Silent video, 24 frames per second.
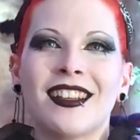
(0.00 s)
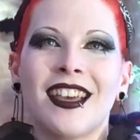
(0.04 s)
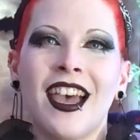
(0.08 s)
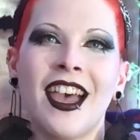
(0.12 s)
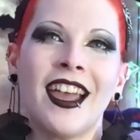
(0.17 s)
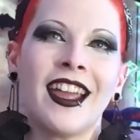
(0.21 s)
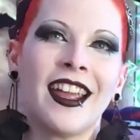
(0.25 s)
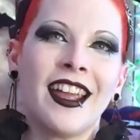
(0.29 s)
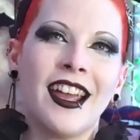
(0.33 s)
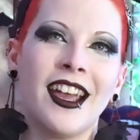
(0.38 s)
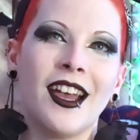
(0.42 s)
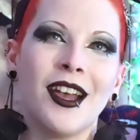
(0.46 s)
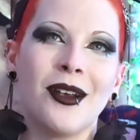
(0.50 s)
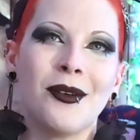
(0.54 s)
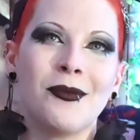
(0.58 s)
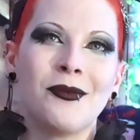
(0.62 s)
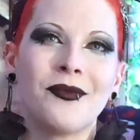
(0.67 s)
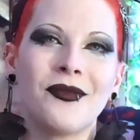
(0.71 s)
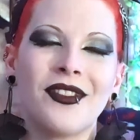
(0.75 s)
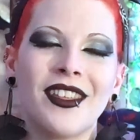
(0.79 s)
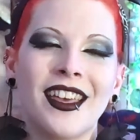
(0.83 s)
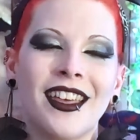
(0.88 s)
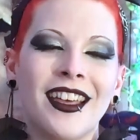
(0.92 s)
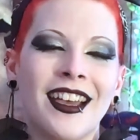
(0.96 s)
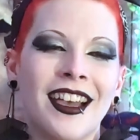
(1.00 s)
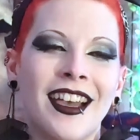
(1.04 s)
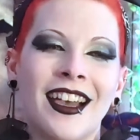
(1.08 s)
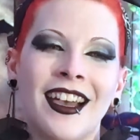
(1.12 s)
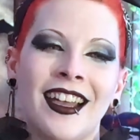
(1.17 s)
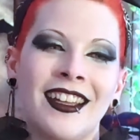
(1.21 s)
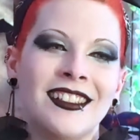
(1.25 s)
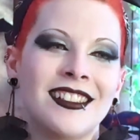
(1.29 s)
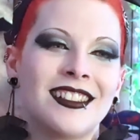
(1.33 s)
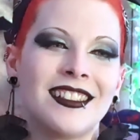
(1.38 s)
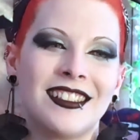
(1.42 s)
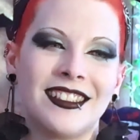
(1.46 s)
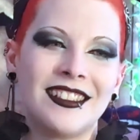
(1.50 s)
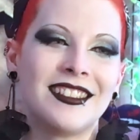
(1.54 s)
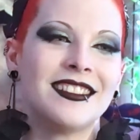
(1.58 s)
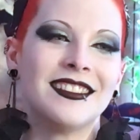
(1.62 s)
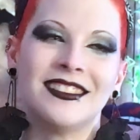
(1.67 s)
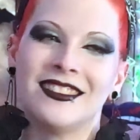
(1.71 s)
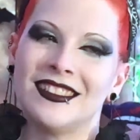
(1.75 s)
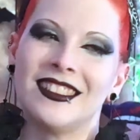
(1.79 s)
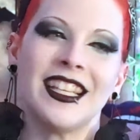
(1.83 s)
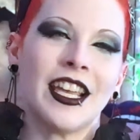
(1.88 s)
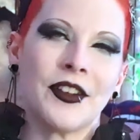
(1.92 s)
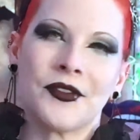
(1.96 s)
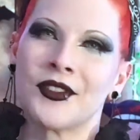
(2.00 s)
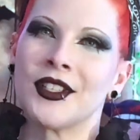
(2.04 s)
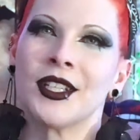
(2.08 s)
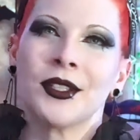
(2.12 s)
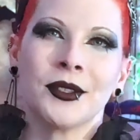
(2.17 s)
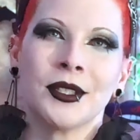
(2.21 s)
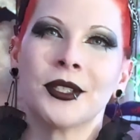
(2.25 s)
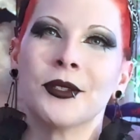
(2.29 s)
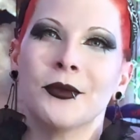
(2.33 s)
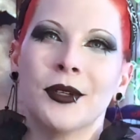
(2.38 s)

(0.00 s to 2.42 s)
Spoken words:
I am. I definitely